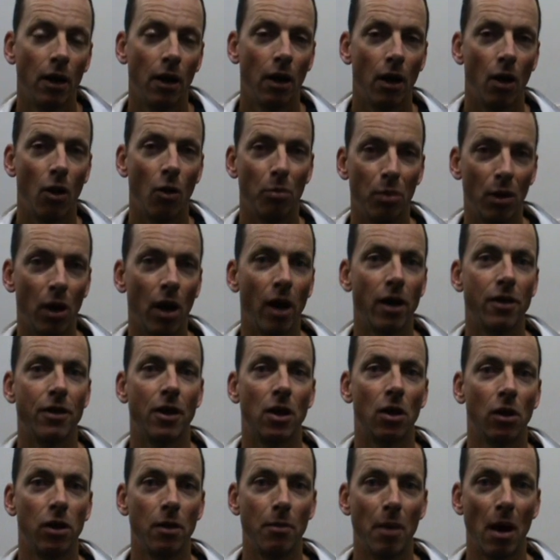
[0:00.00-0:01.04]
I'll play the
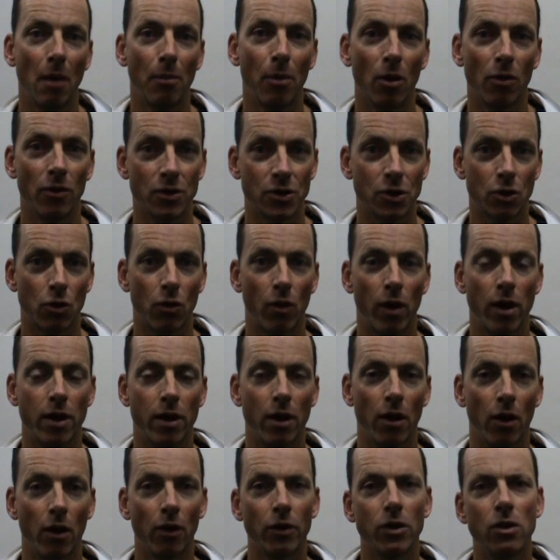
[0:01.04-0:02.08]
clip up on the screen, and
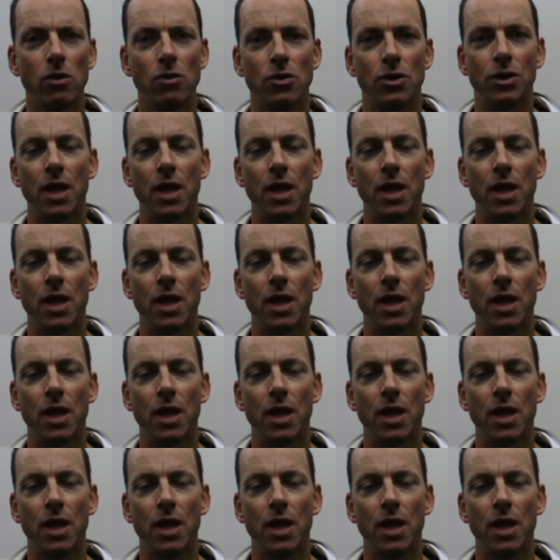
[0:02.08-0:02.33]
I'll use